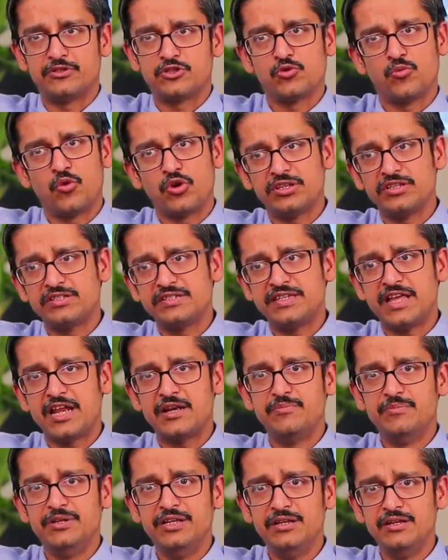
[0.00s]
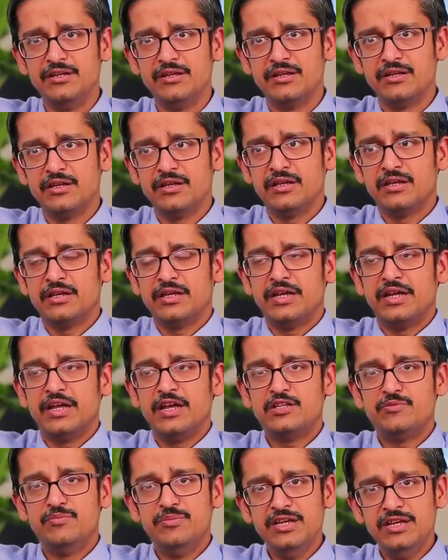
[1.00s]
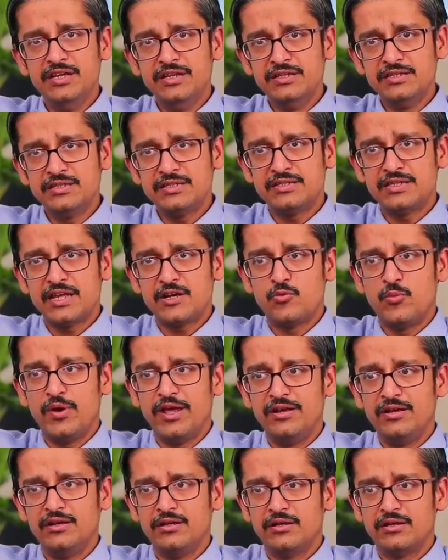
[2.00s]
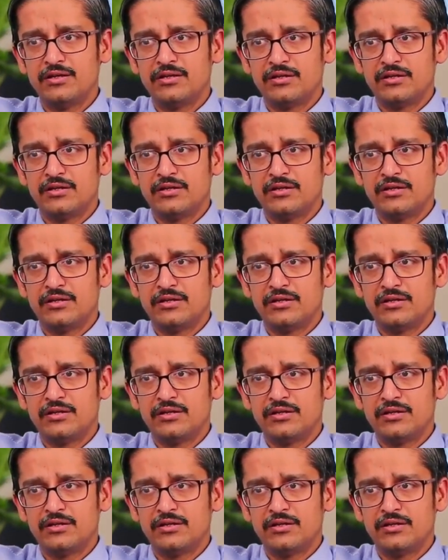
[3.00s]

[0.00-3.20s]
So what does that mean? It means that when